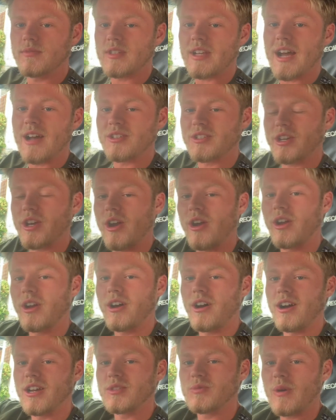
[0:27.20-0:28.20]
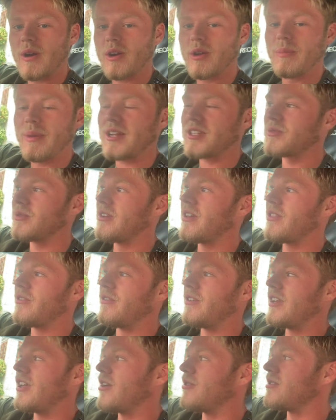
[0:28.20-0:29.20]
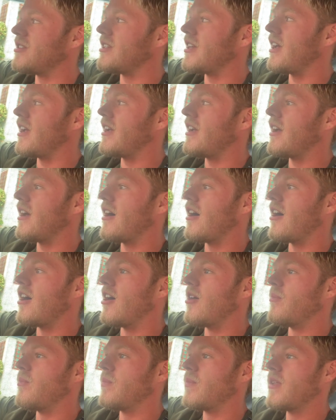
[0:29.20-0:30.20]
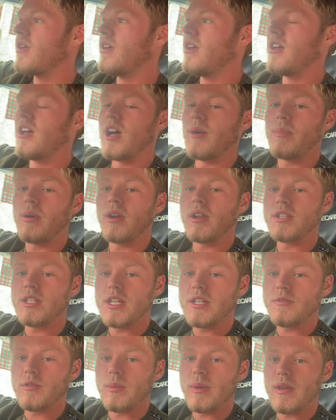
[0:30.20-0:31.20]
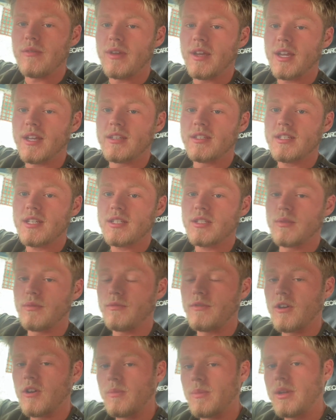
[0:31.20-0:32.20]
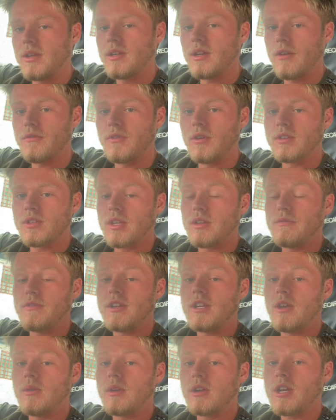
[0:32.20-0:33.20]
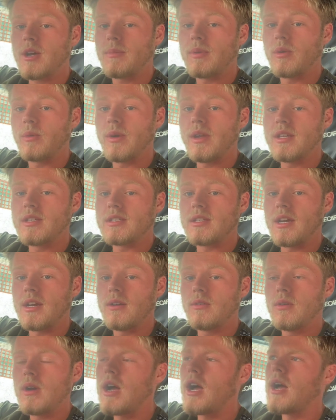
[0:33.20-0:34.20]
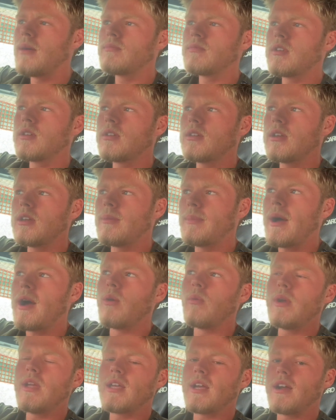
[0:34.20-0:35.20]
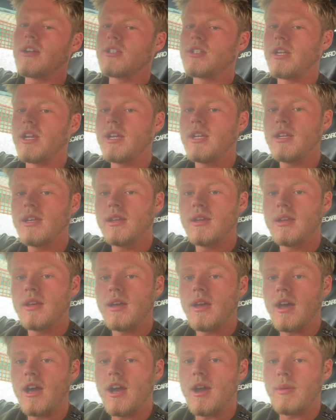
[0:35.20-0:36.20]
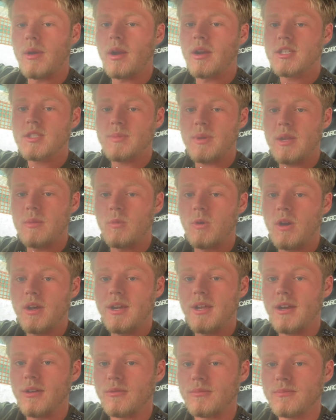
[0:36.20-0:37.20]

How's it going, guys? Welcome back to another video today. Apologies for a bit of inconsistent filming. I've not done a video in a couple of weeks now, about a week actually, and I'll explain why now.